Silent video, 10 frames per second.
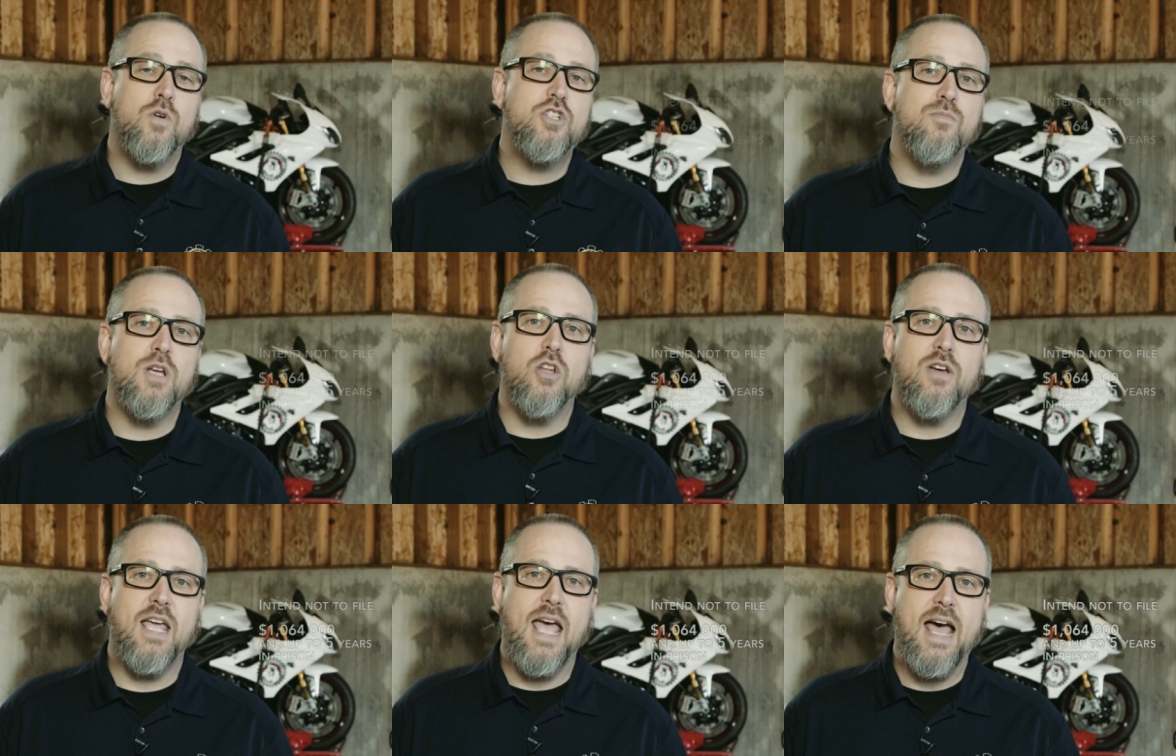you'd be
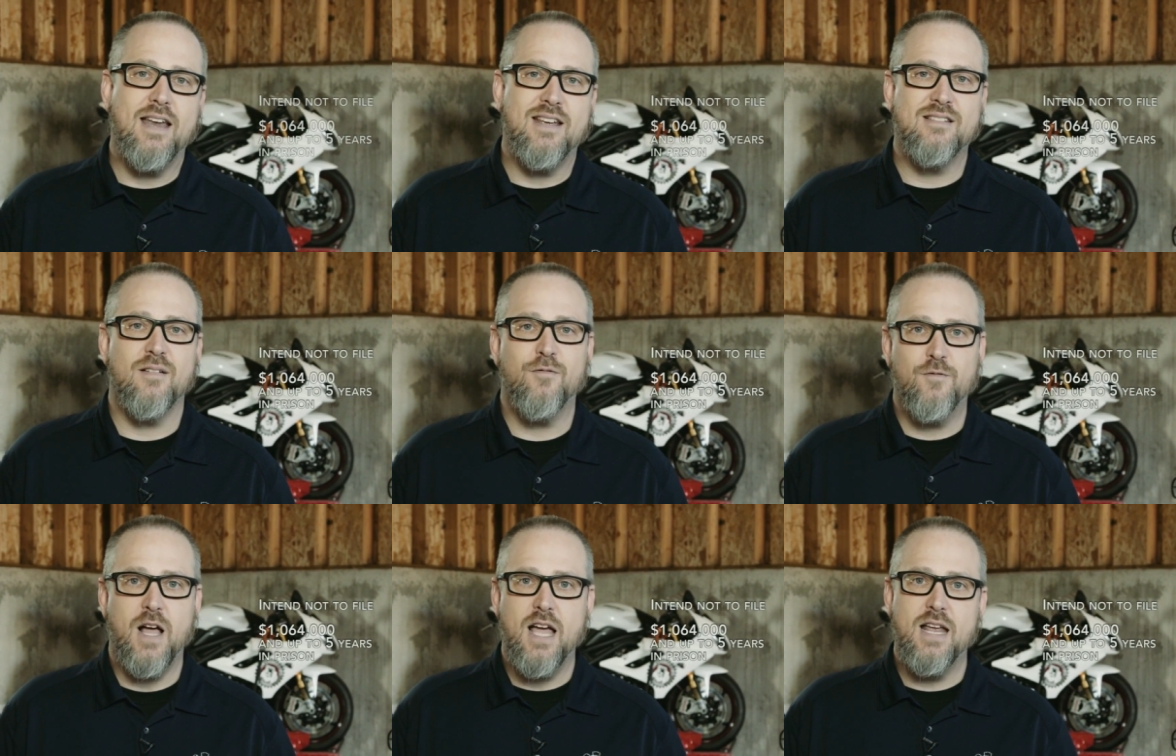looking at is a
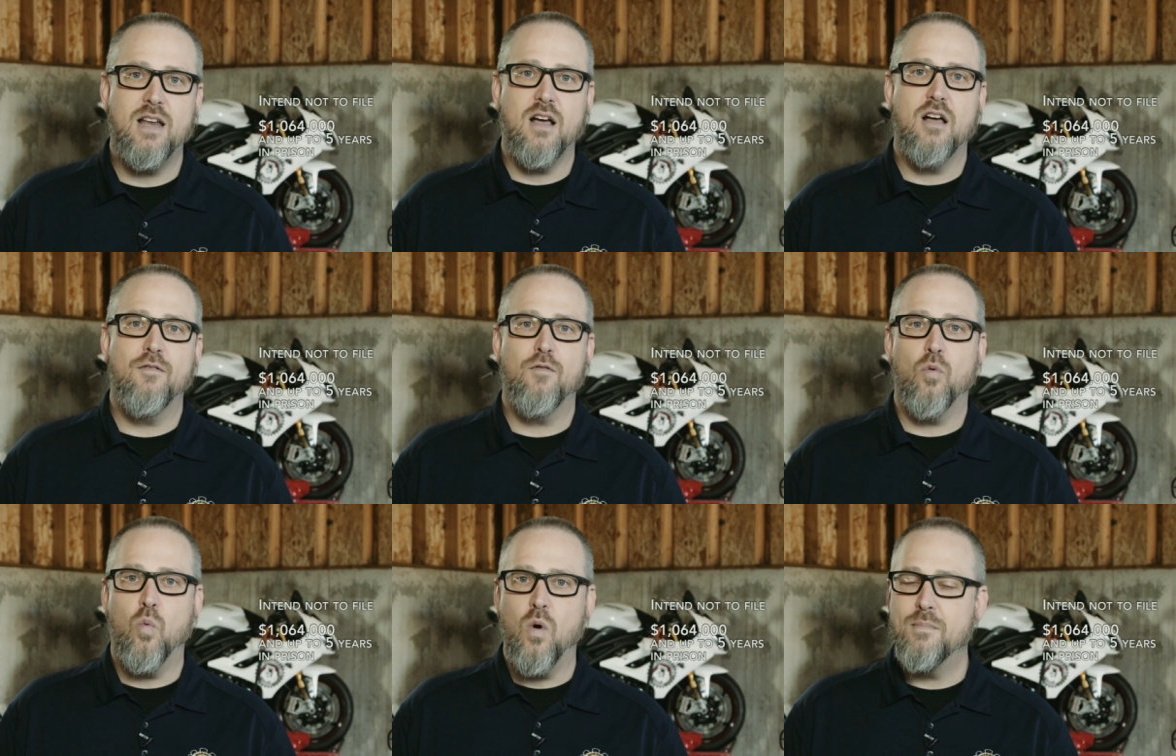fine of
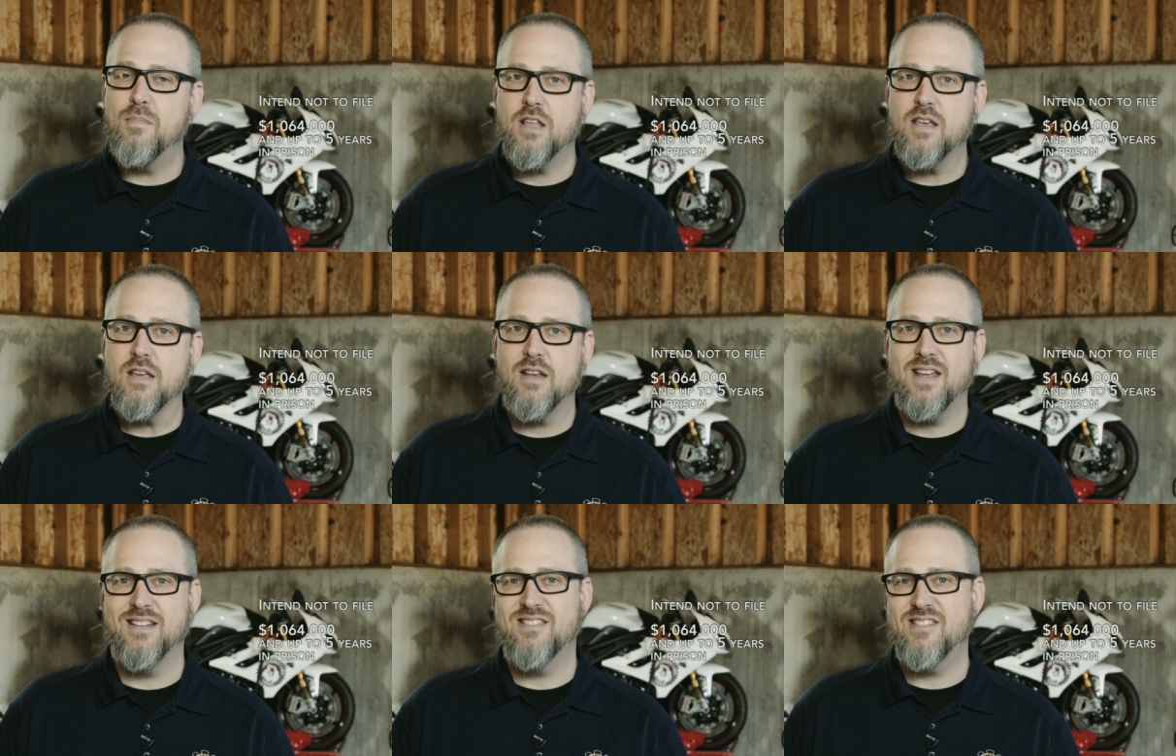
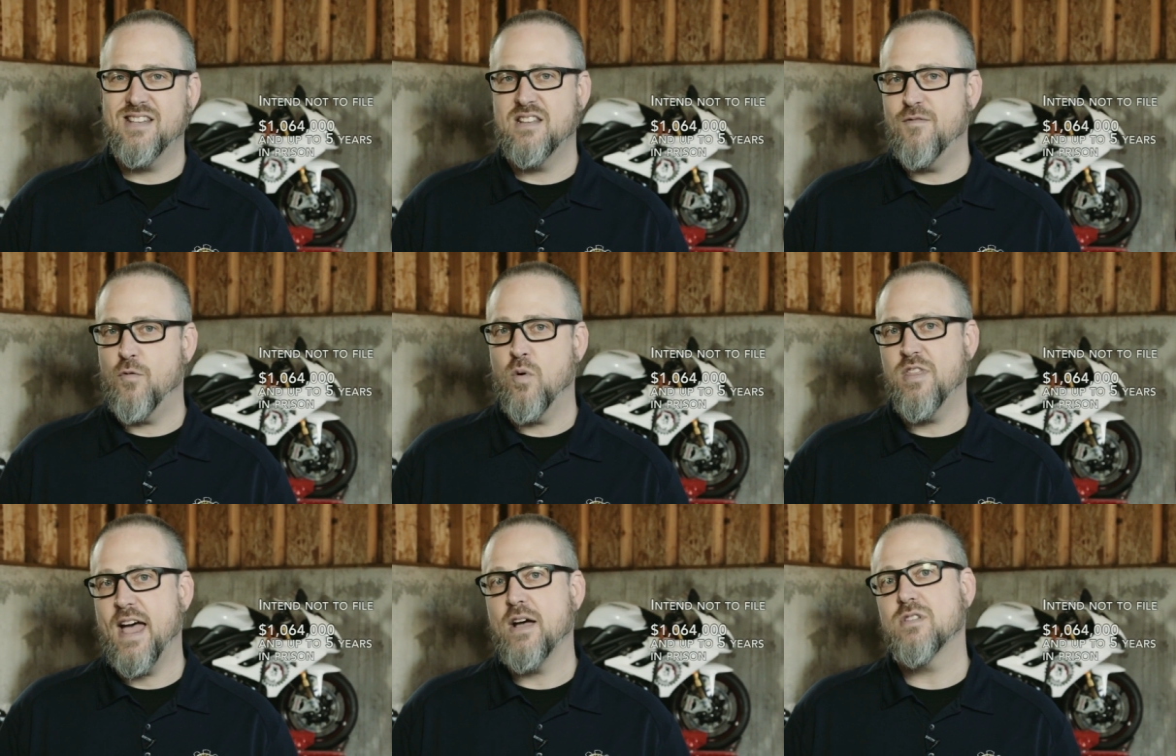
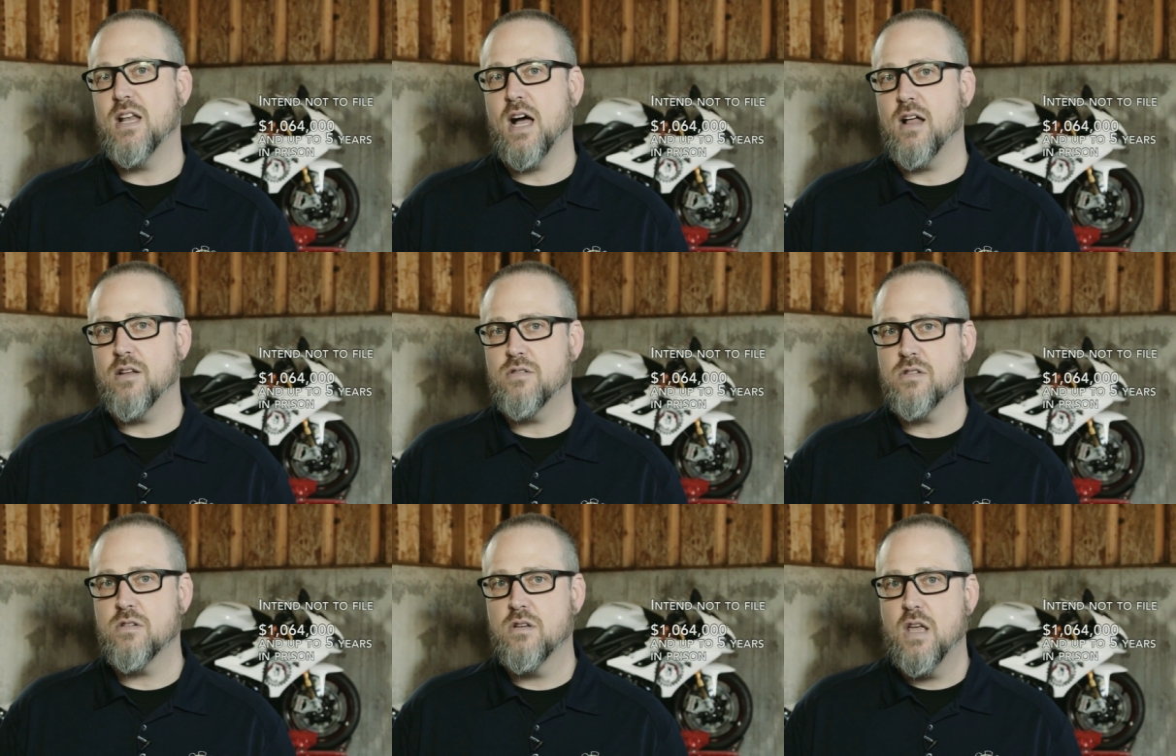$1,064,000
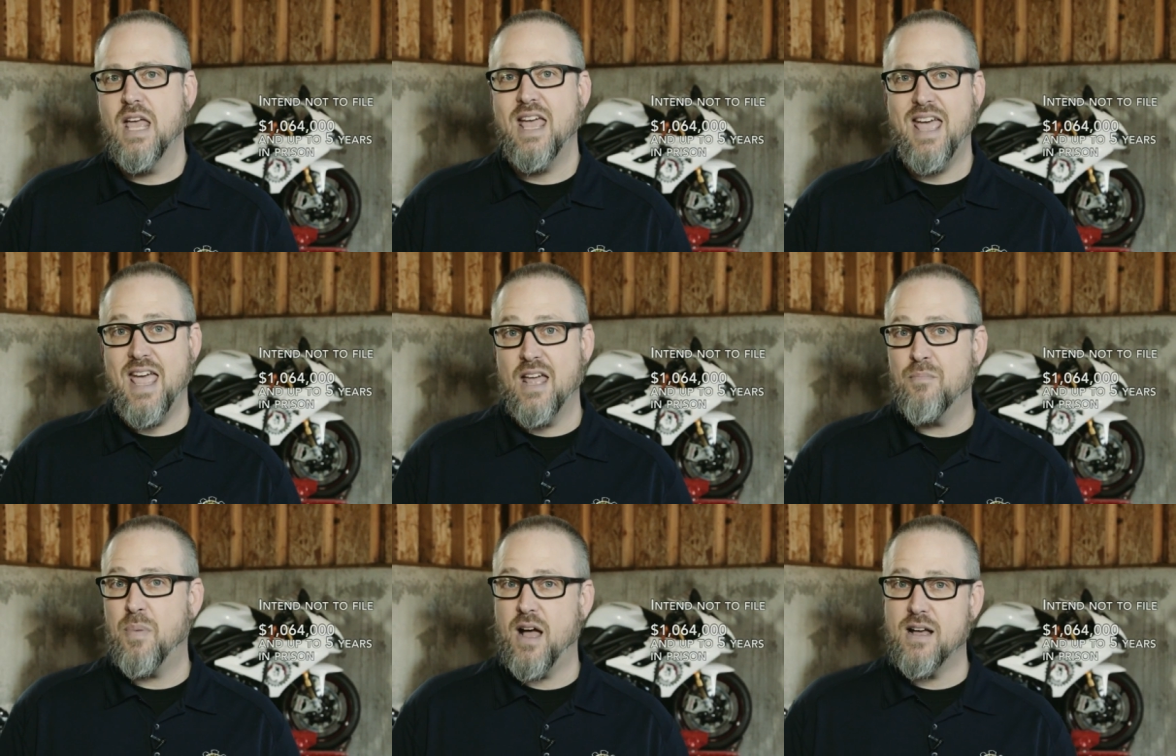and
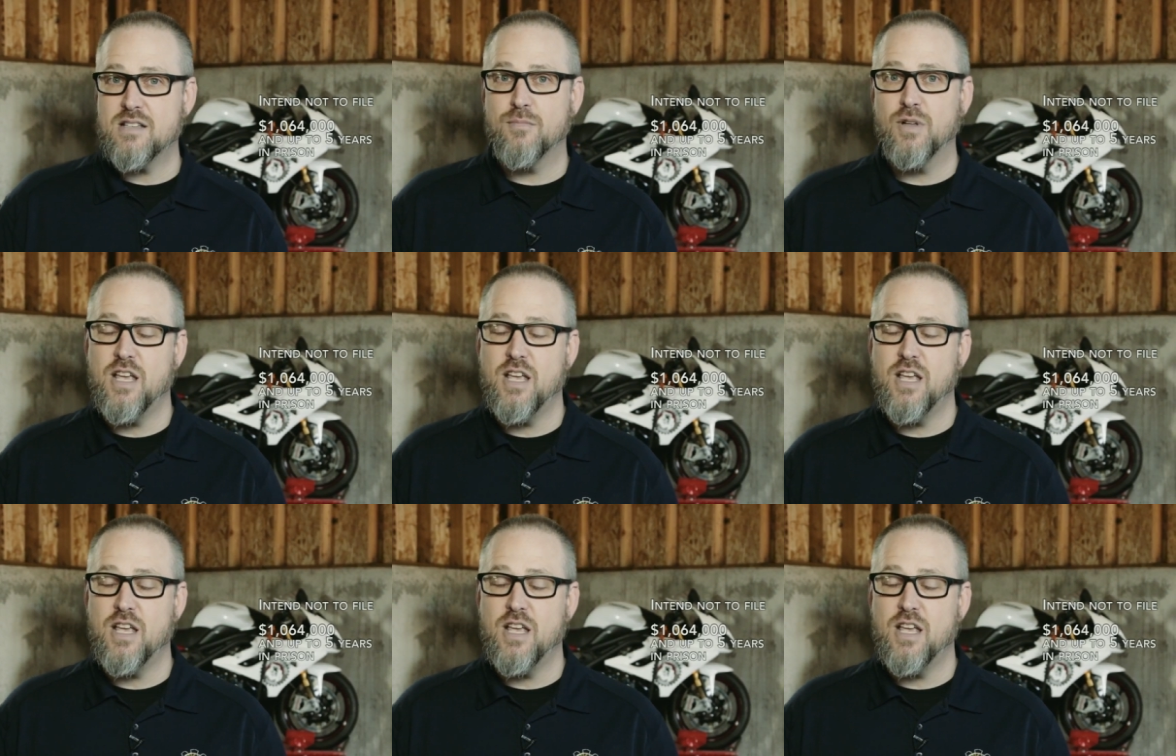possibly